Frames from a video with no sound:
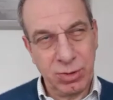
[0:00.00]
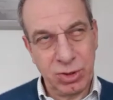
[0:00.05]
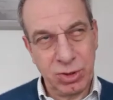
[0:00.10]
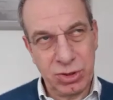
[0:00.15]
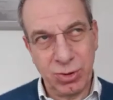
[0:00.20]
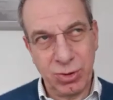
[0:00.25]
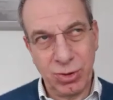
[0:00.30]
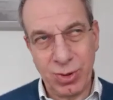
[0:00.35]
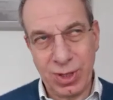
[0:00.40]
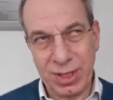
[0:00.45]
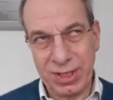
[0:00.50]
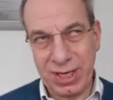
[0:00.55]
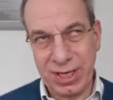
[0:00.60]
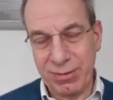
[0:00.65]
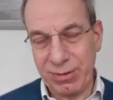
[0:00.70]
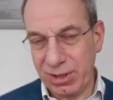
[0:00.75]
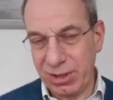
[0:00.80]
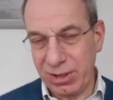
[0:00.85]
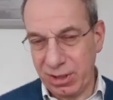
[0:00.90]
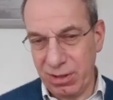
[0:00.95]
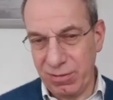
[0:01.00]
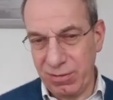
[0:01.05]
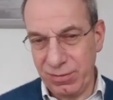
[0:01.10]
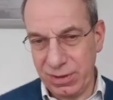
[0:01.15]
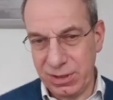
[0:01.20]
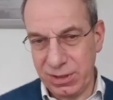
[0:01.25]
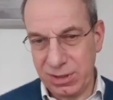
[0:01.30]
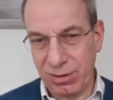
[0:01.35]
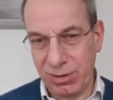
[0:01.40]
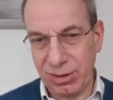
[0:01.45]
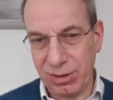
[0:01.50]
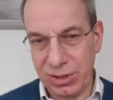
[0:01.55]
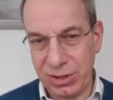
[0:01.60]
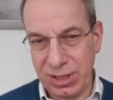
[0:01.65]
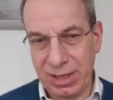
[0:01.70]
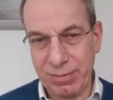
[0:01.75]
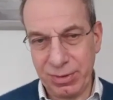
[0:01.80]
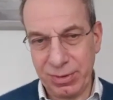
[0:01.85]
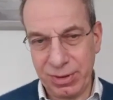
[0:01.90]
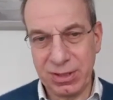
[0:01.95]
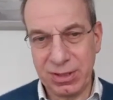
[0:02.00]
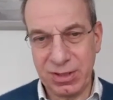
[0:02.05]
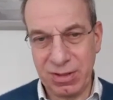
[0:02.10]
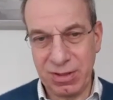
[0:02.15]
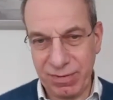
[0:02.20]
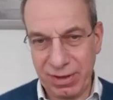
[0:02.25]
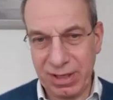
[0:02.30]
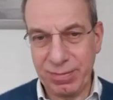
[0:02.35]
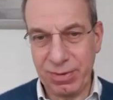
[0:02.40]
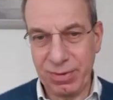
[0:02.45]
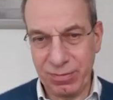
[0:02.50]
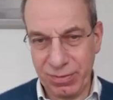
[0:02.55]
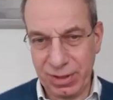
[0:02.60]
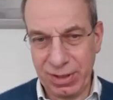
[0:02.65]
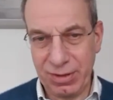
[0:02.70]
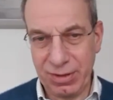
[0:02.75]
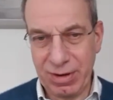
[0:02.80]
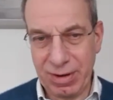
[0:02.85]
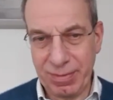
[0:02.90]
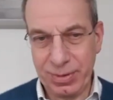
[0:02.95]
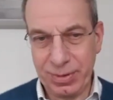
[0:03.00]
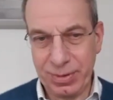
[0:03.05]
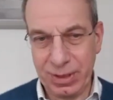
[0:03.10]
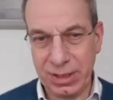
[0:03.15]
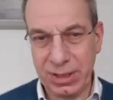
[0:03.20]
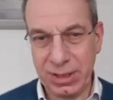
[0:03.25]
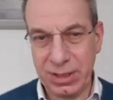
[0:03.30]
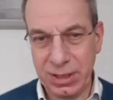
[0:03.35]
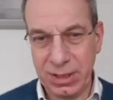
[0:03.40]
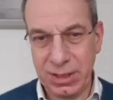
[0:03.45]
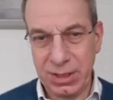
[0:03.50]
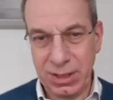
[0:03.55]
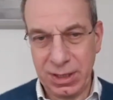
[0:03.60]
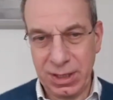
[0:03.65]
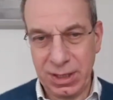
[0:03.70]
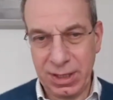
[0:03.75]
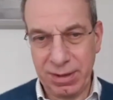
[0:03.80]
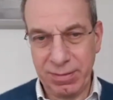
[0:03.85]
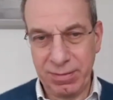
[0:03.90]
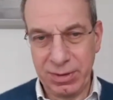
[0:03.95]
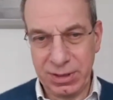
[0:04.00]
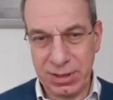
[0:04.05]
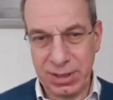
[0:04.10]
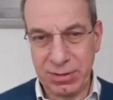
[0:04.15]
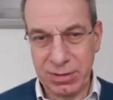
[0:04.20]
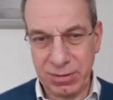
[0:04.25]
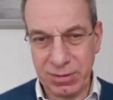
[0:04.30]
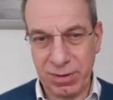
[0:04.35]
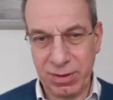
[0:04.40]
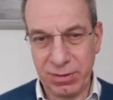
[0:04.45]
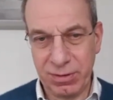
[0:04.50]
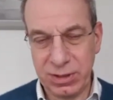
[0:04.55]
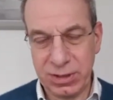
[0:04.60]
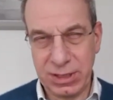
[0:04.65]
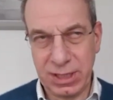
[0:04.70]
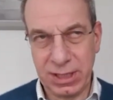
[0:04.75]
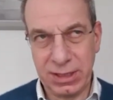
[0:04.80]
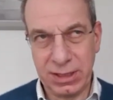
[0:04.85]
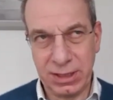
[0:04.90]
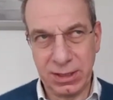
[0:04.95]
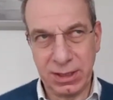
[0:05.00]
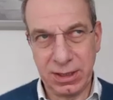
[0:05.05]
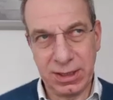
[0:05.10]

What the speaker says: not sure quite there with the COVID serology yet, but that's developing really rapidly in terms of our understanding.